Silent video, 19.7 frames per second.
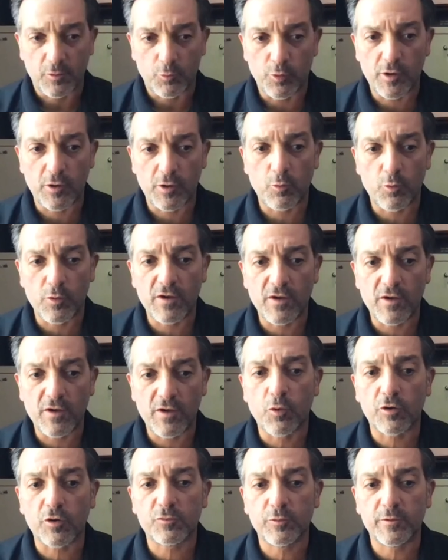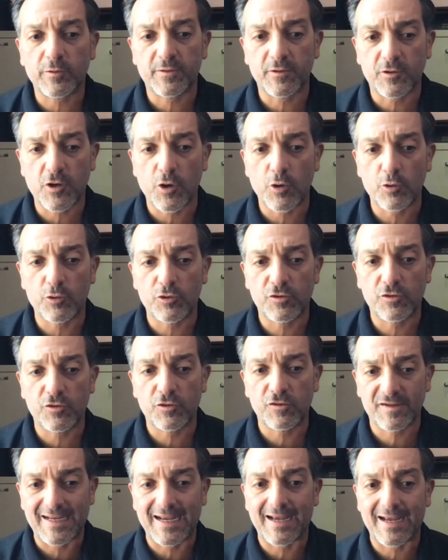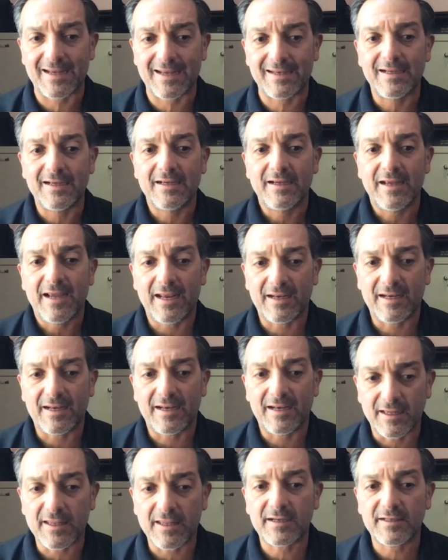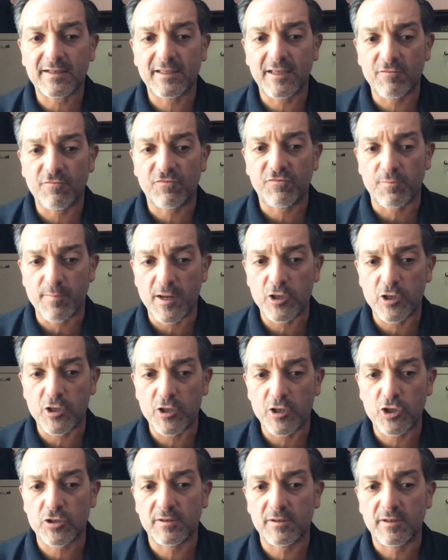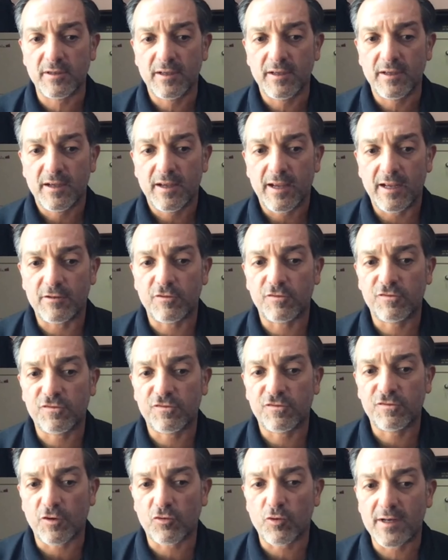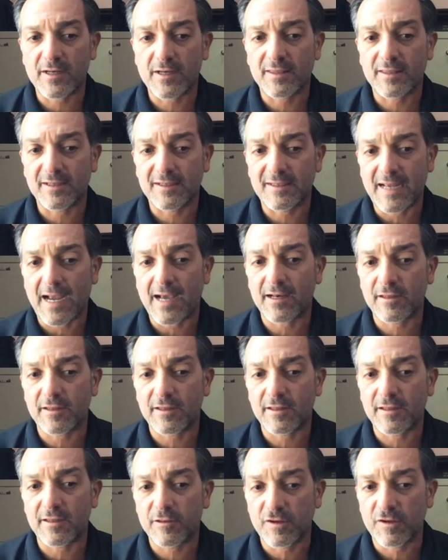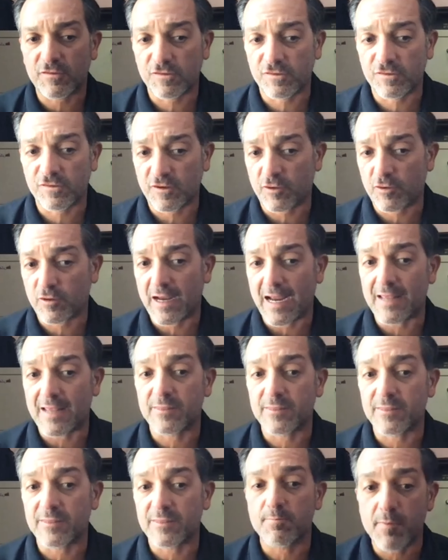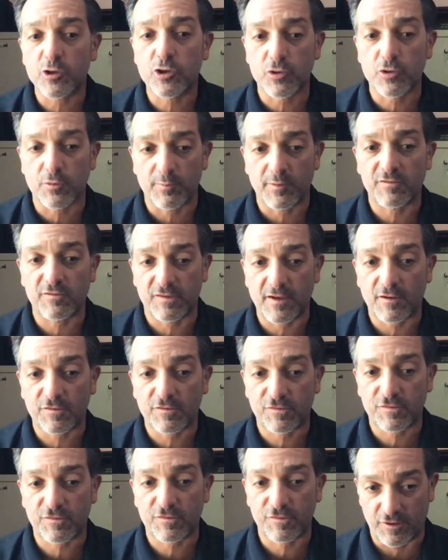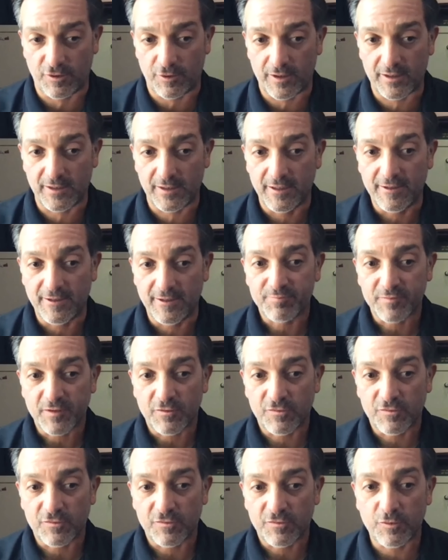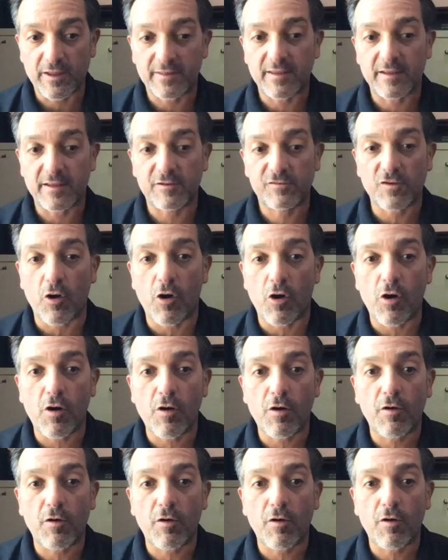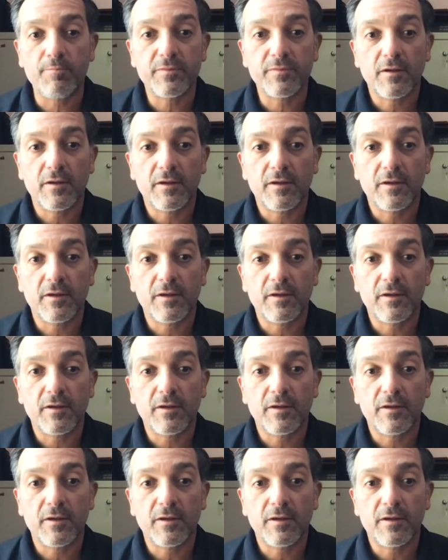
We've worked with the coaches to get and collect the information and to start creating the data that's necessary and the measurements necessary so that it's all